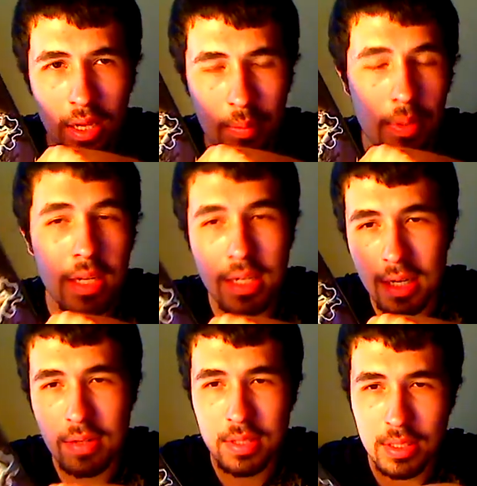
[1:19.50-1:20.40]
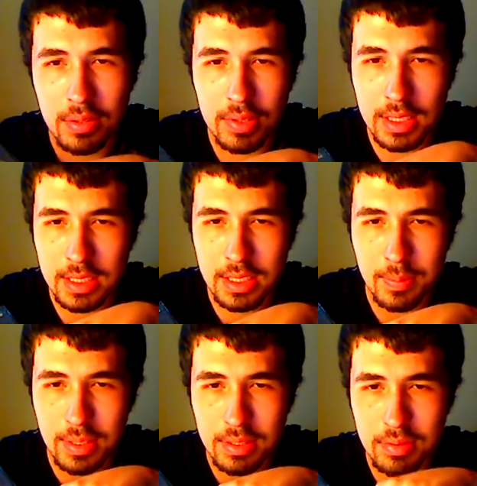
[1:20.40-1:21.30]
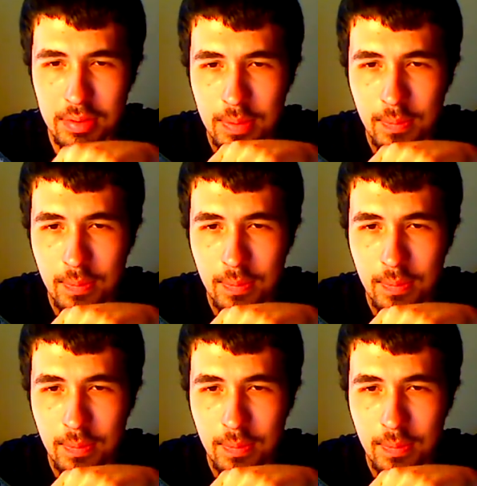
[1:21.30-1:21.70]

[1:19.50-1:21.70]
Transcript: But I think now it's on 360 and PS3.